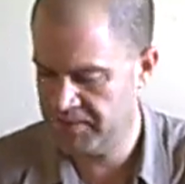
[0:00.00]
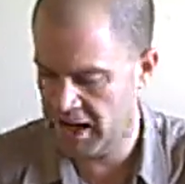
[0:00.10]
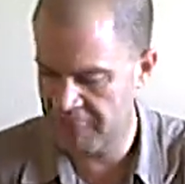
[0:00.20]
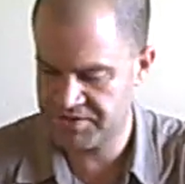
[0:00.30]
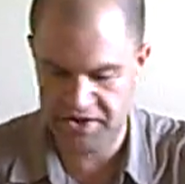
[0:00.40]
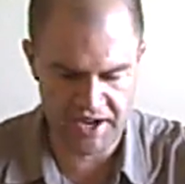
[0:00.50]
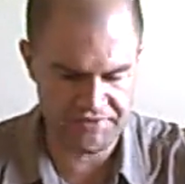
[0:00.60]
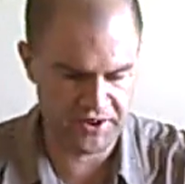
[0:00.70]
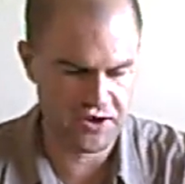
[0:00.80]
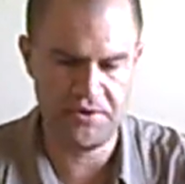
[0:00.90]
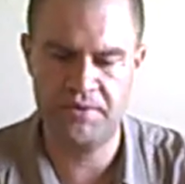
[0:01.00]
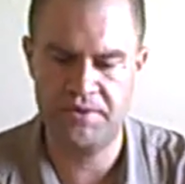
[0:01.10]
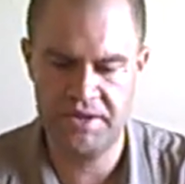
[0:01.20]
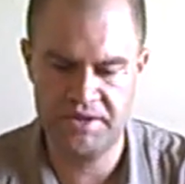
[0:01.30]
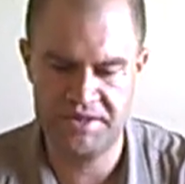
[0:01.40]
Now, the
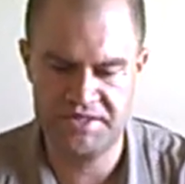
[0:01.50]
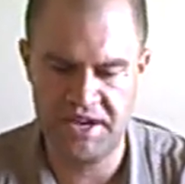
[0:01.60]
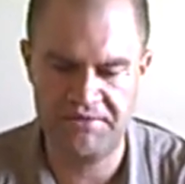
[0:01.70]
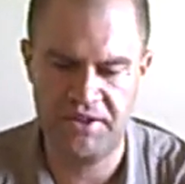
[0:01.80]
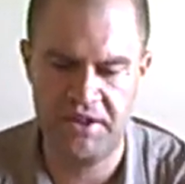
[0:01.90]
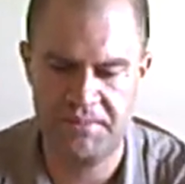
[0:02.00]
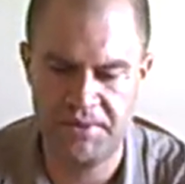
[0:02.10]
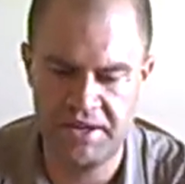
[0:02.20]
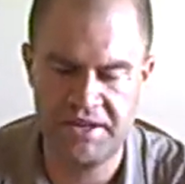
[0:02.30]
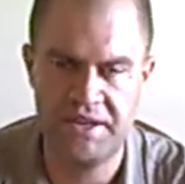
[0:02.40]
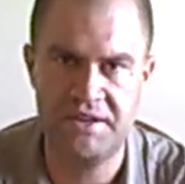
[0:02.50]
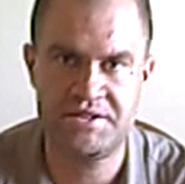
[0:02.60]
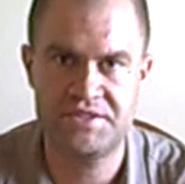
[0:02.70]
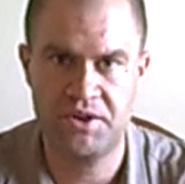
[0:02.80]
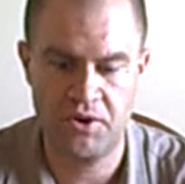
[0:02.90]
Triflow is Teflon
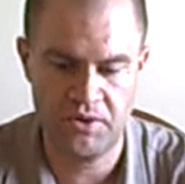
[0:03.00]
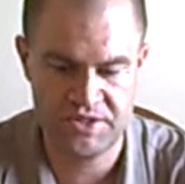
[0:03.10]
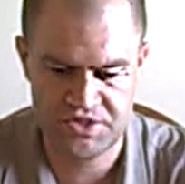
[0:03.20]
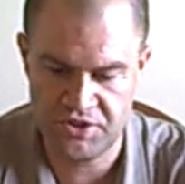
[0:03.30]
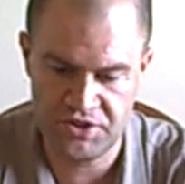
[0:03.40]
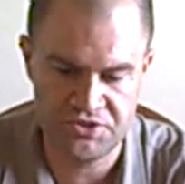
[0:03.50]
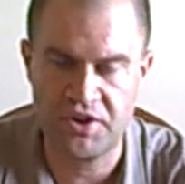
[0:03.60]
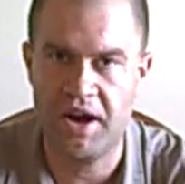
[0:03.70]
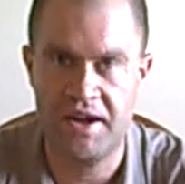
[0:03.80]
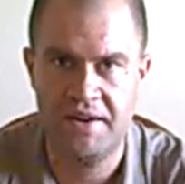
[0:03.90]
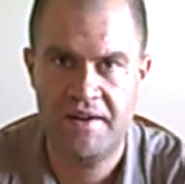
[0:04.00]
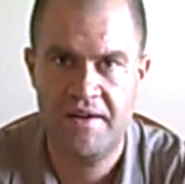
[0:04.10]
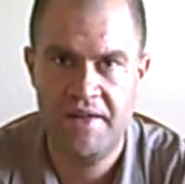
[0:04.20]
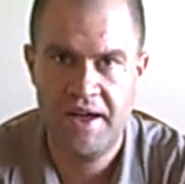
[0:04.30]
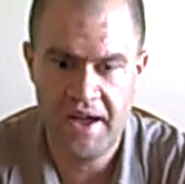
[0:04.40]
impregnated, so it's gonna dry,
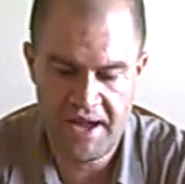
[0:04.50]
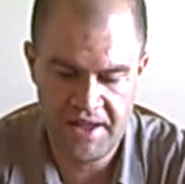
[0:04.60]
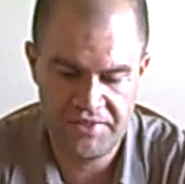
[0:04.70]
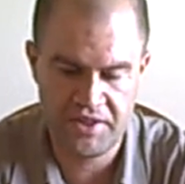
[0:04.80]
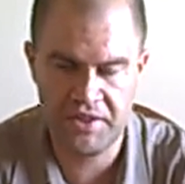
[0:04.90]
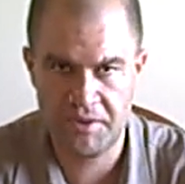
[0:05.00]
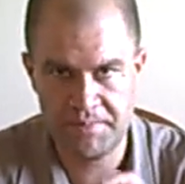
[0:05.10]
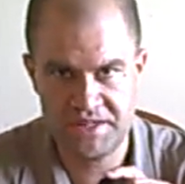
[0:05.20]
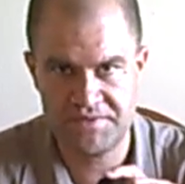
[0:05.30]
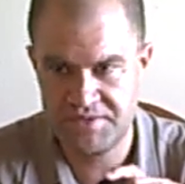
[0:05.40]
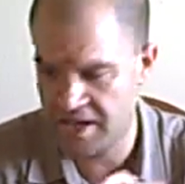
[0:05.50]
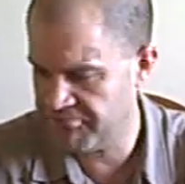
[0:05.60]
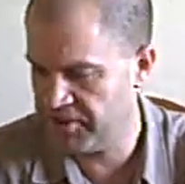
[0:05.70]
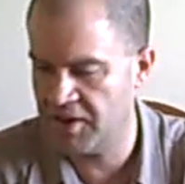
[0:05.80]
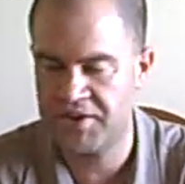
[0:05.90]
and the little bits of
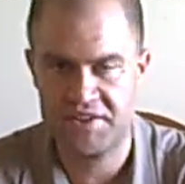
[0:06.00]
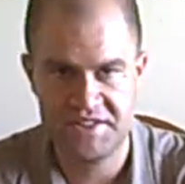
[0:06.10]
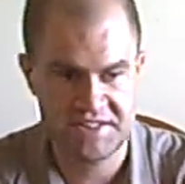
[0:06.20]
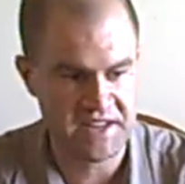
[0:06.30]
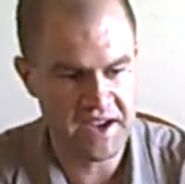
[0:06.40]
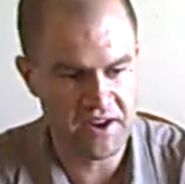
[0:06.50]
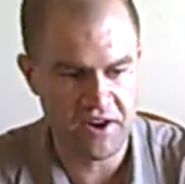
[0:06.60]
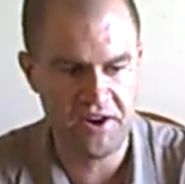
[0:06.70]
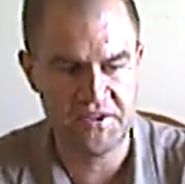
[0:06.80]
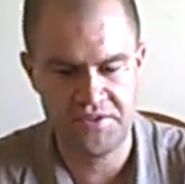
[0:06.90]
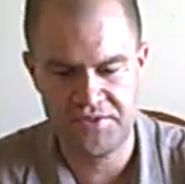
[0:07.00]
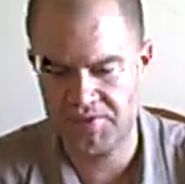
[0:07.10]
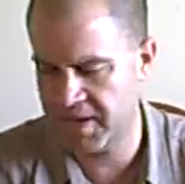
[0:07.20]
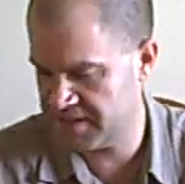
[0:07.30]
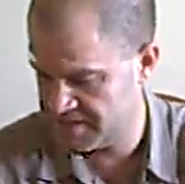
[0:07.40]
Teflon are gonna stay on your
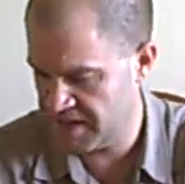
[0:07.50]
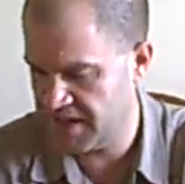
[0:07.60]
threads